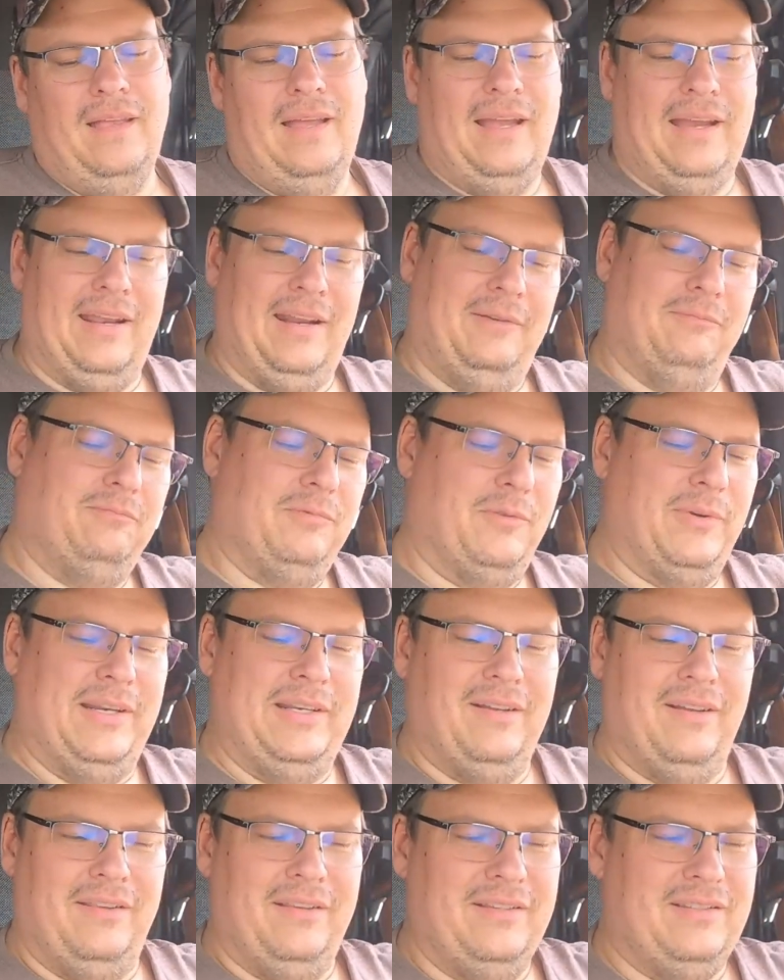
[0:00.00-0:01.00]
I gotta
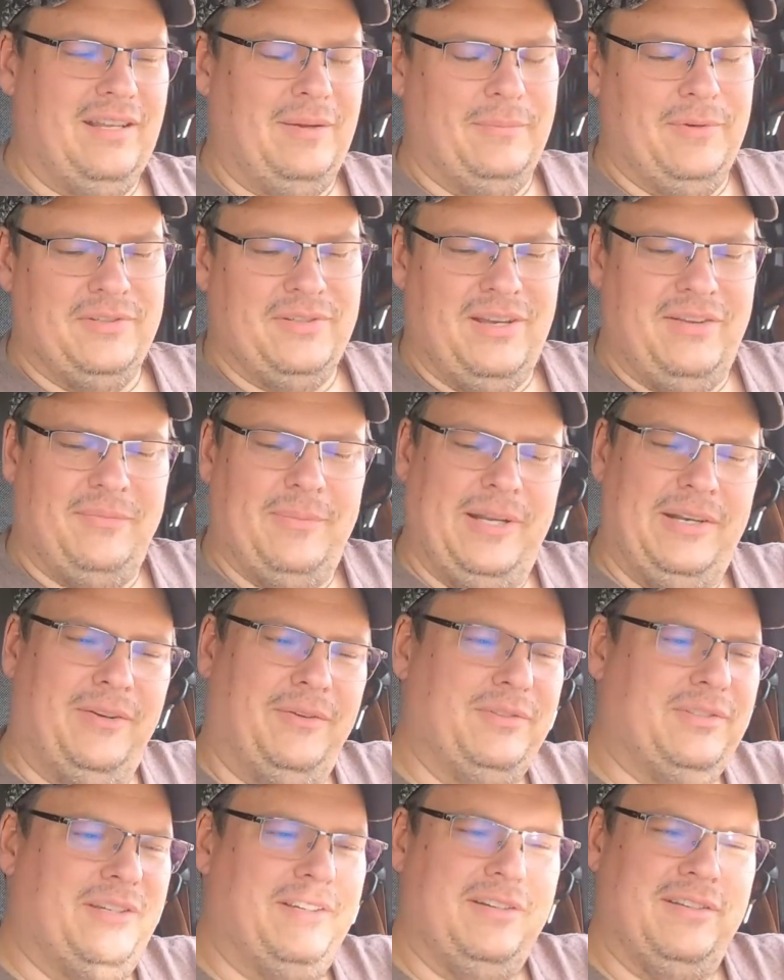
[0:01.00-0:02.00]
read all these numbers off my
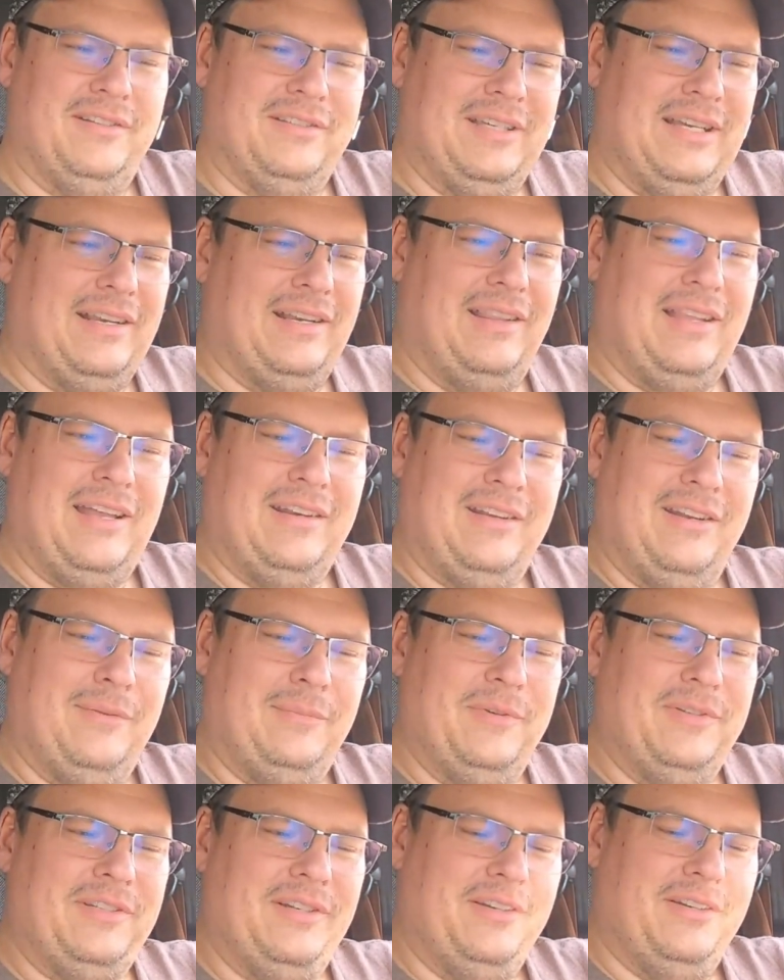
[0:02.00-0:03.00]
notes here because I got a lot of
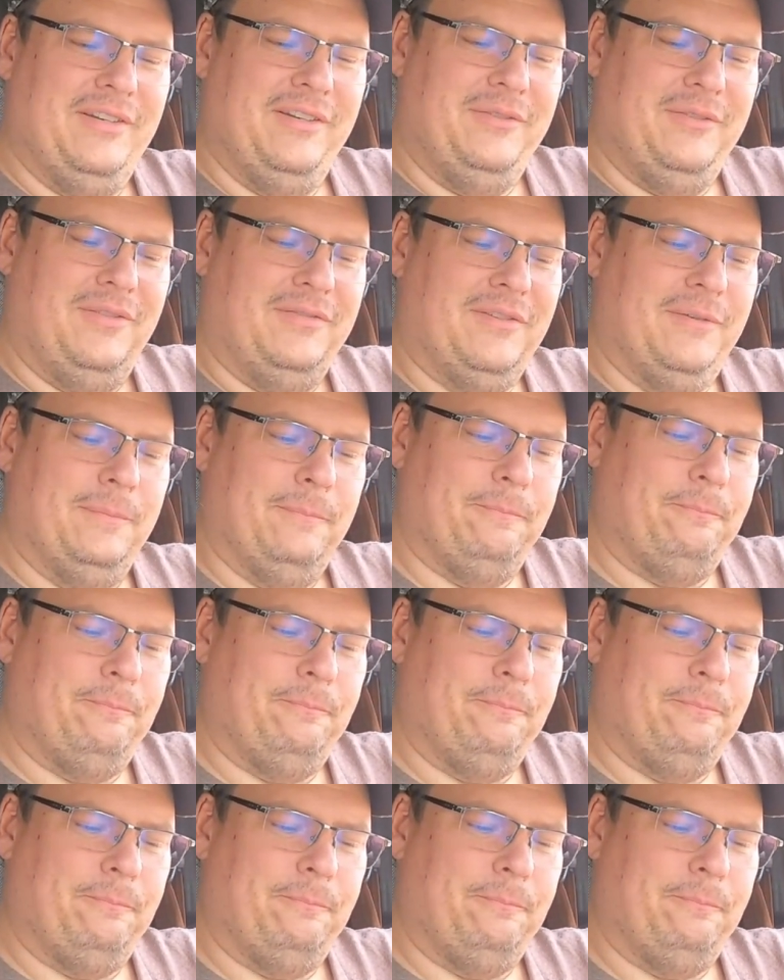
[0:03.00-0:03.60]
numbers here to go over.